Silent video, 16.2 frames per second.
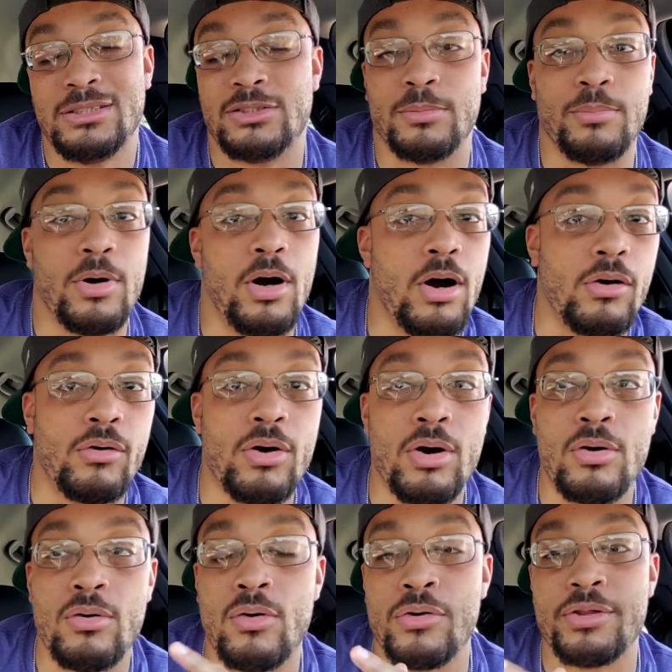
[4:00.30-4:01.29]

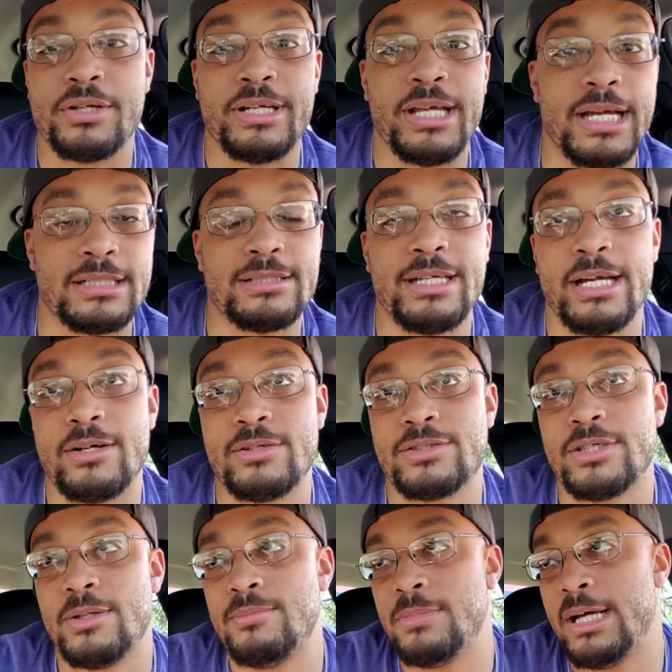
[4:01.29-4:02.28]
tomorrow or the next day or
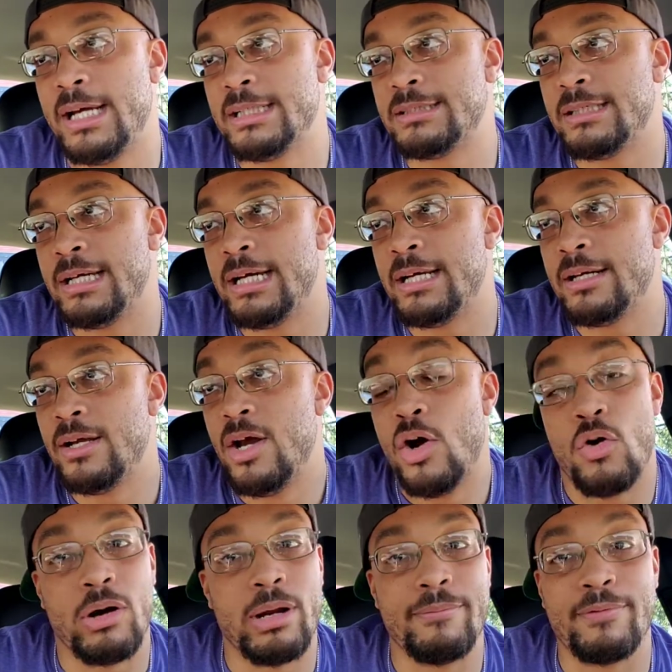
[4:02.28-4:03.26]
something like that,
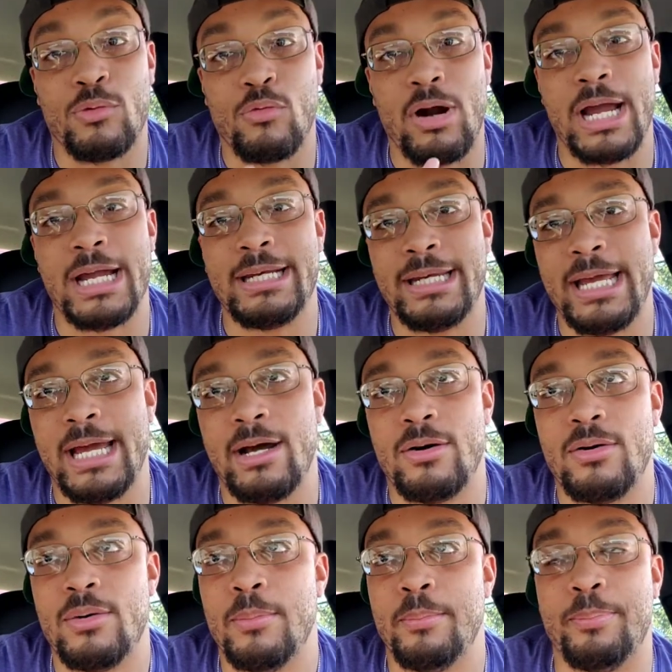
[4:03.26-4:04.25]
or even right
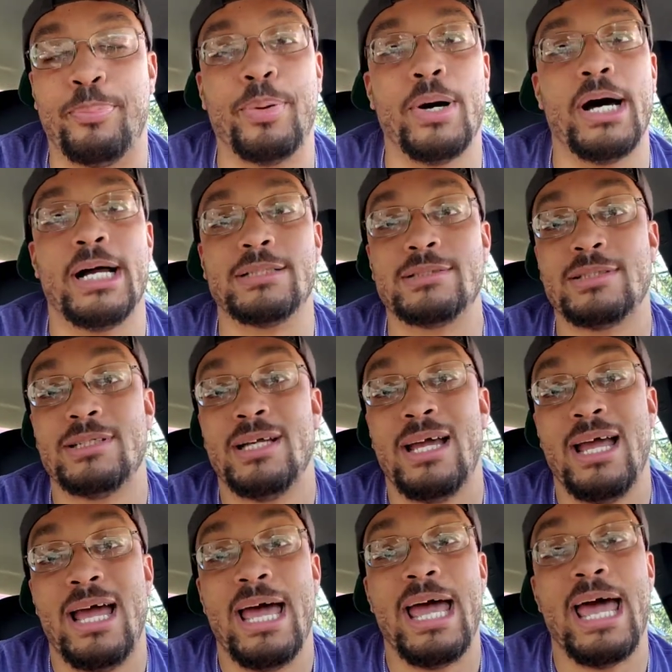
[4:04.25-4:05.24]
now. But
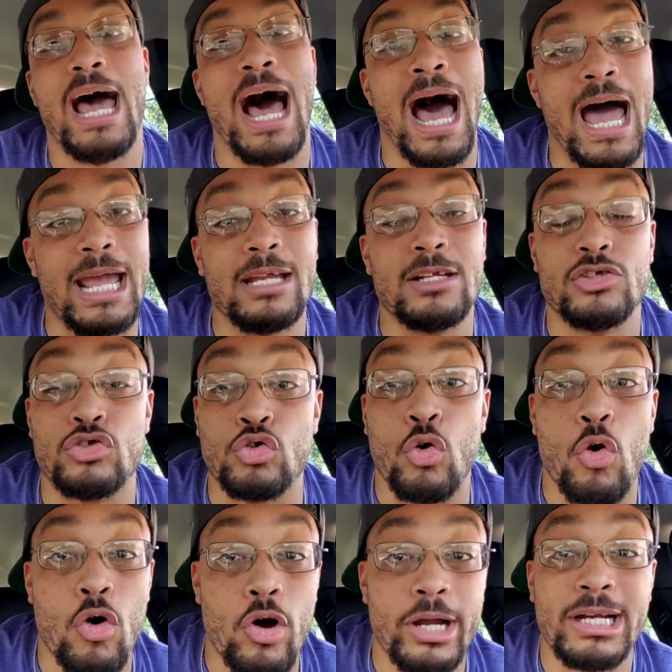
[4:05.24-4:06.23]
I
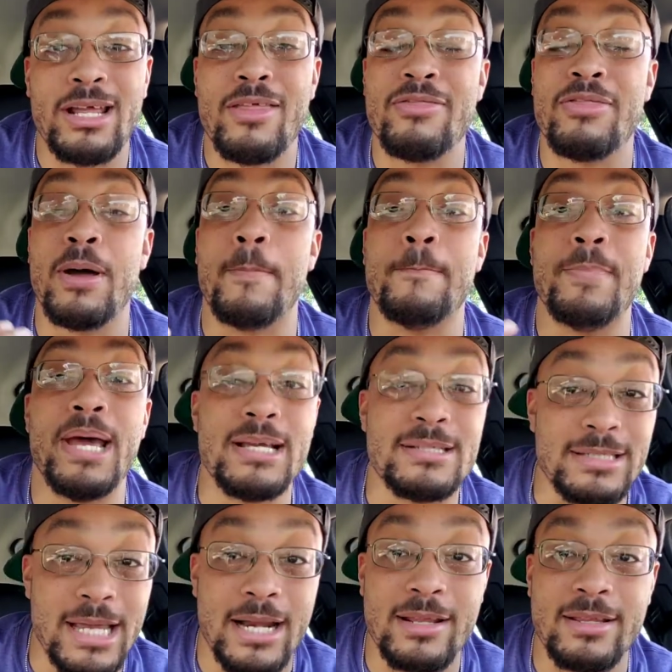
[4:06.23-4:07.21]
enjoyed the
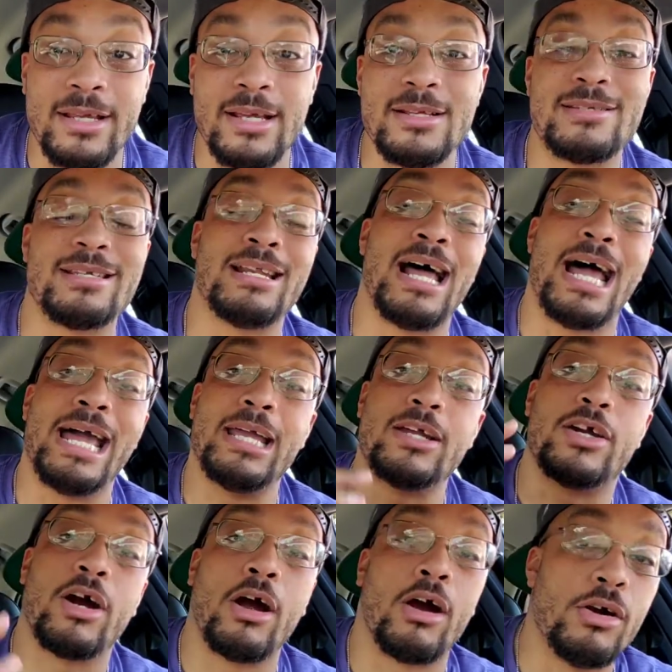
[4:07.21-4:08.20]
mess out of this, and I
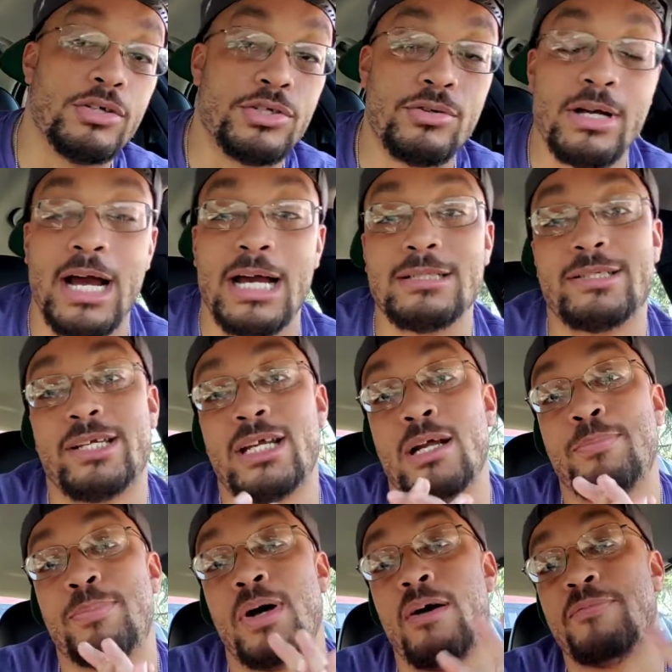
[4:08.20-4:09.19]
encourage you guys to get
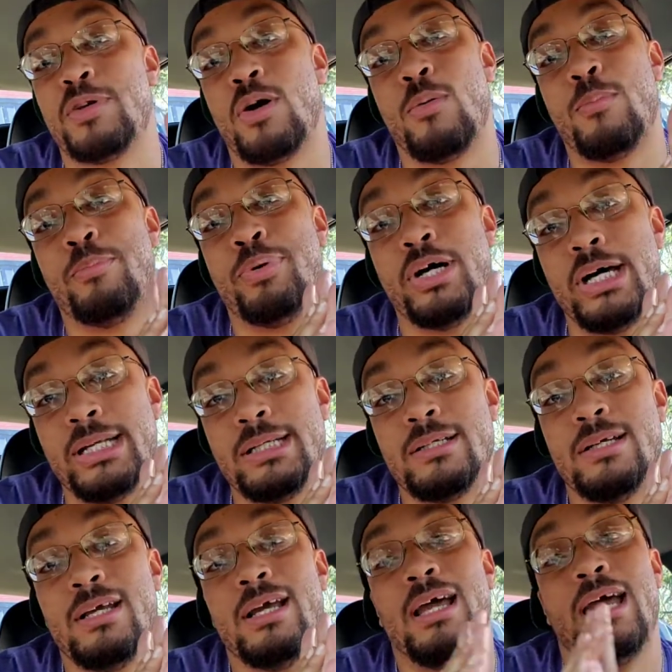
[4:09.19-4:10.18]
up off your butt
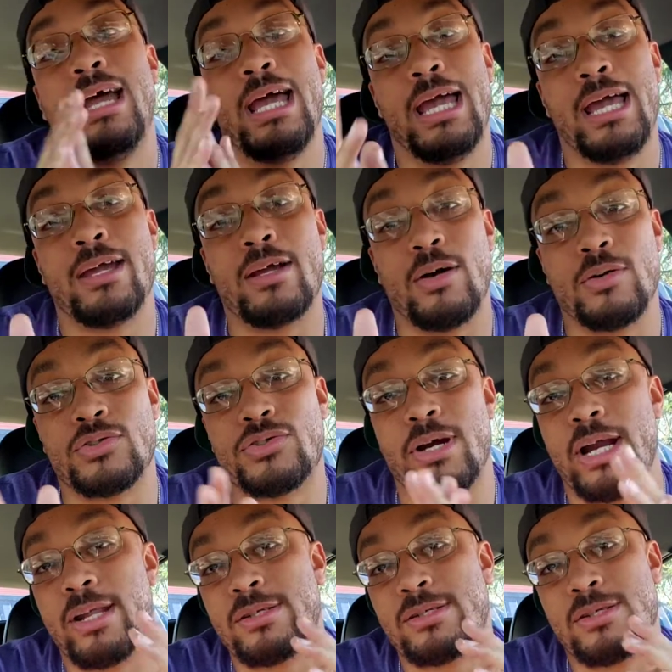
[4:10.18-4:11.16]
and go
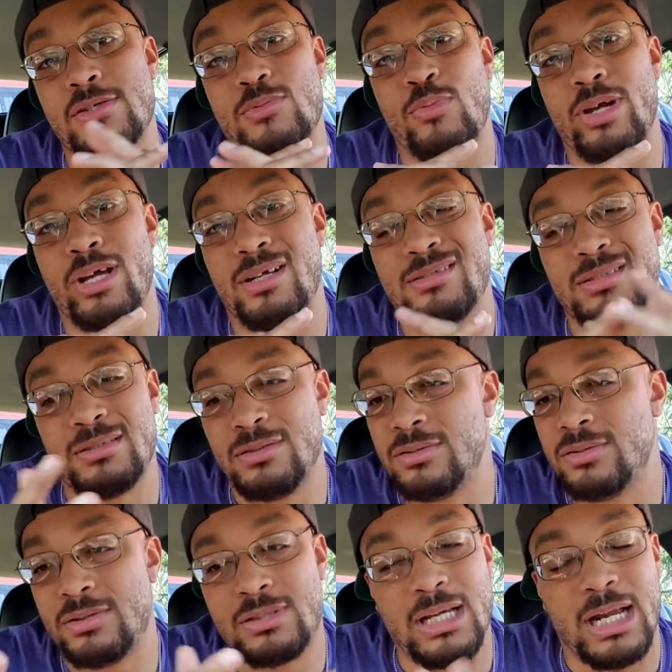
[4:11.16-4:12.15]
try this as well.
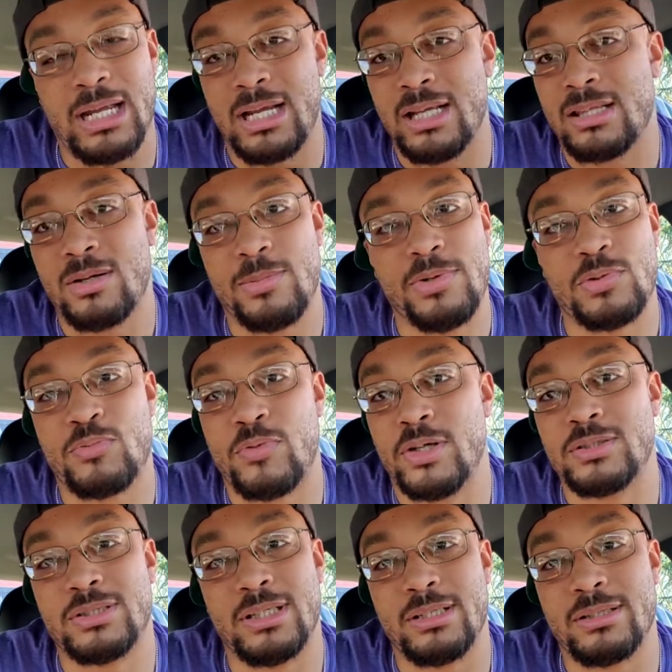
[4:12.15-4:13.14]
You just gotta get there
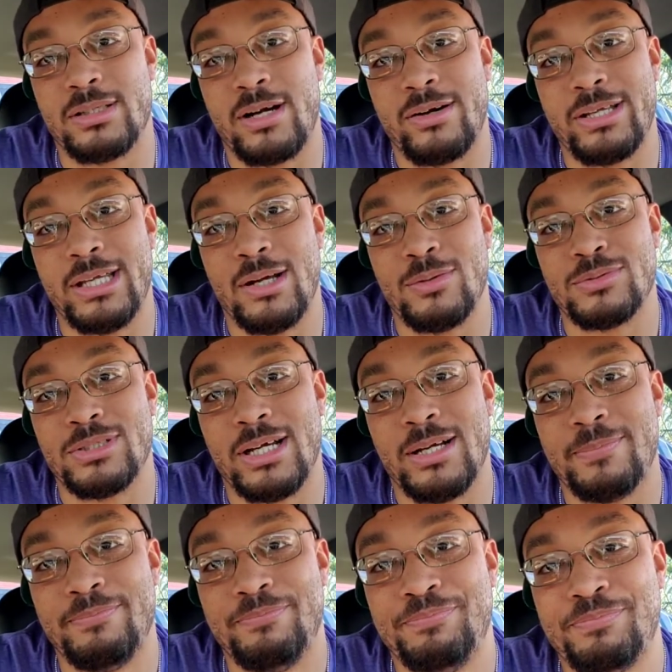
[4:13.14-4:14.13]
before 10:30 your time.